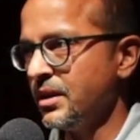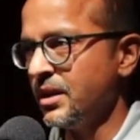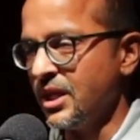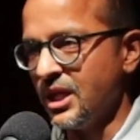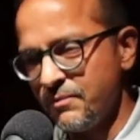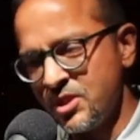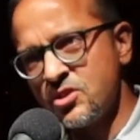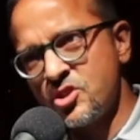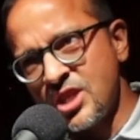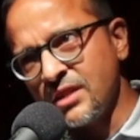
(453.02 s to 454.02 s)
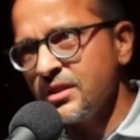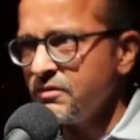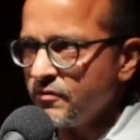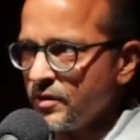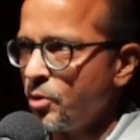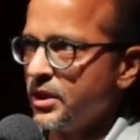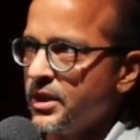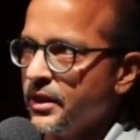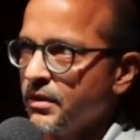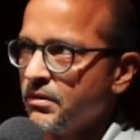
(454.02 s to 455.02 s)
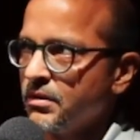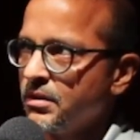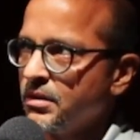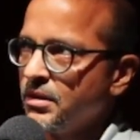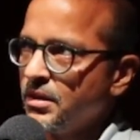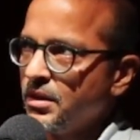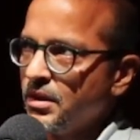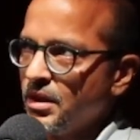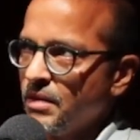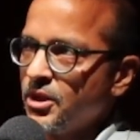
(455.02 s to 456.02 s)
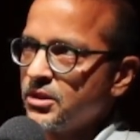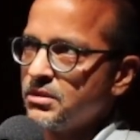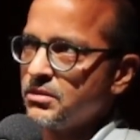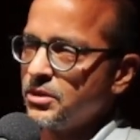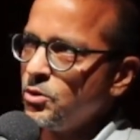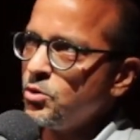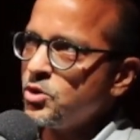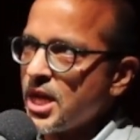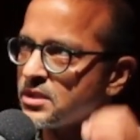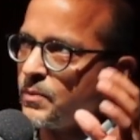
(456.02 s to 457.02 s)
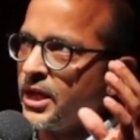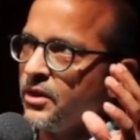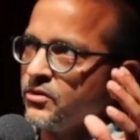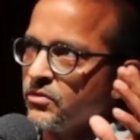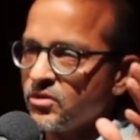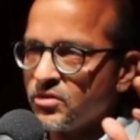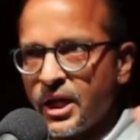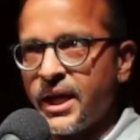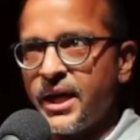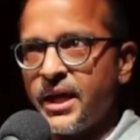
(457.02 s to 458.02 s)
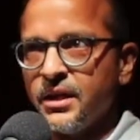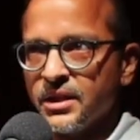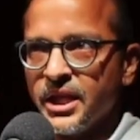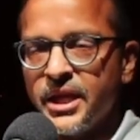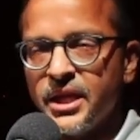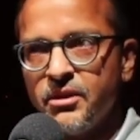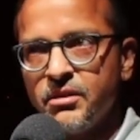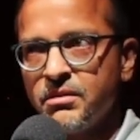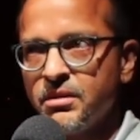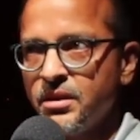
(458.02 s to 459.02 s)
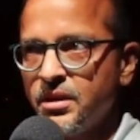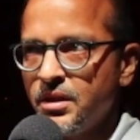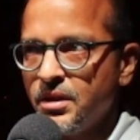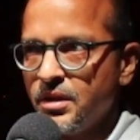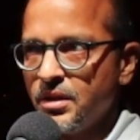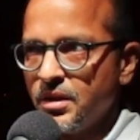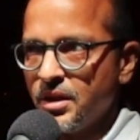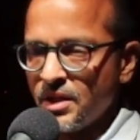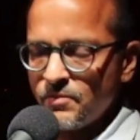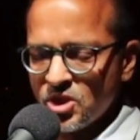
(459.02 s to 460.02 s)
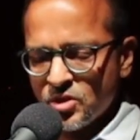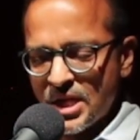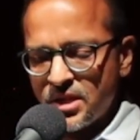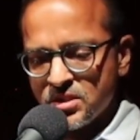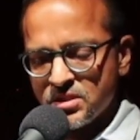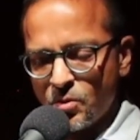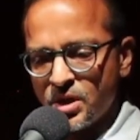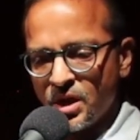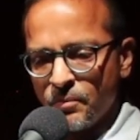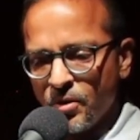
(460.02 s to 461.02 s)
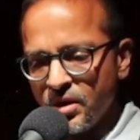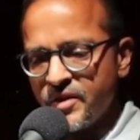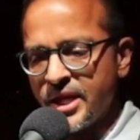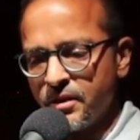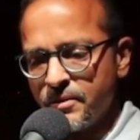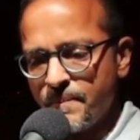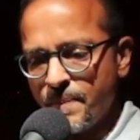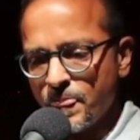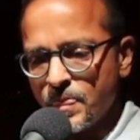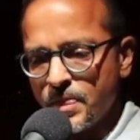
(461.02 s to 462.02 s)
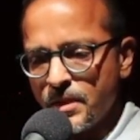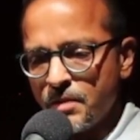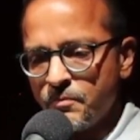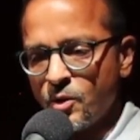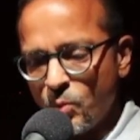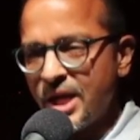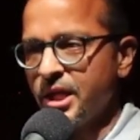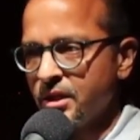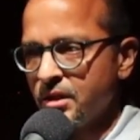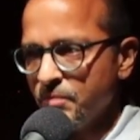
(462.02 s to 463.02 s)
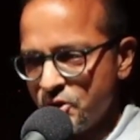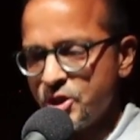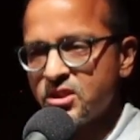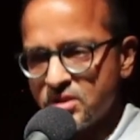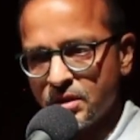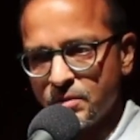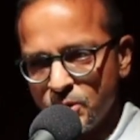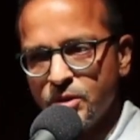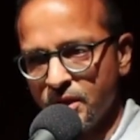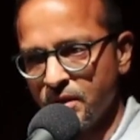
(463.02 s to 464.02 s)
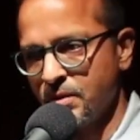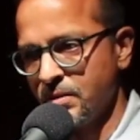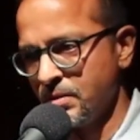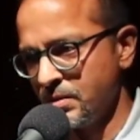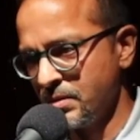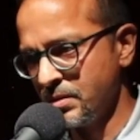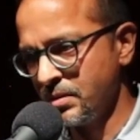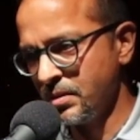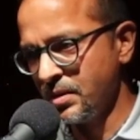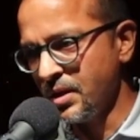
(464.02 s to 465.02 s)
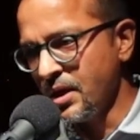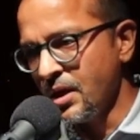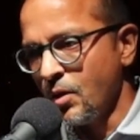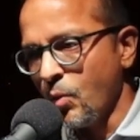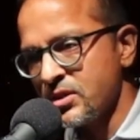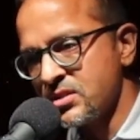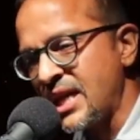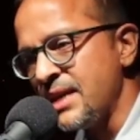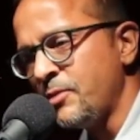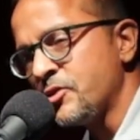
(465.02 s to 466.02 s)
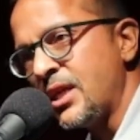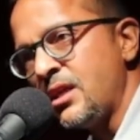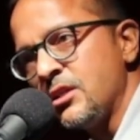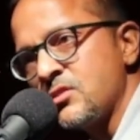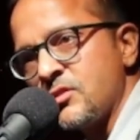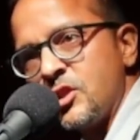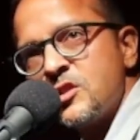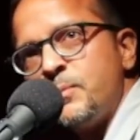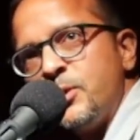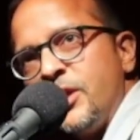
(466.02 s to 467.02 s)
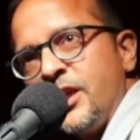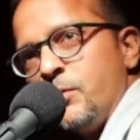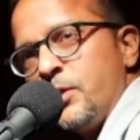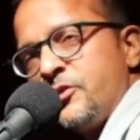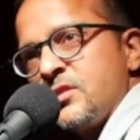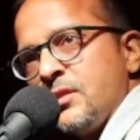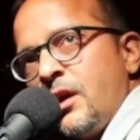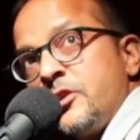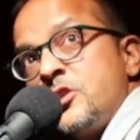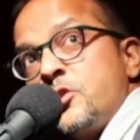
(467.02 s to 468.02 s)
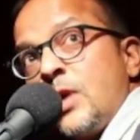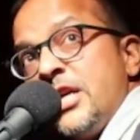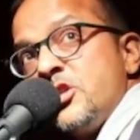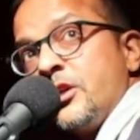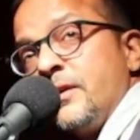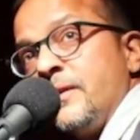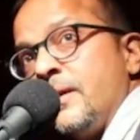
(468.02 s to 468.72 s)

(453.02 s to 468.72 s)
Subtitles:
And I'm just gently floating there amongst this huge expanse of sky and land. And I'm just trying to soak up all of that poetic, majestic beauty, while simultaneously spooning with this large stranger.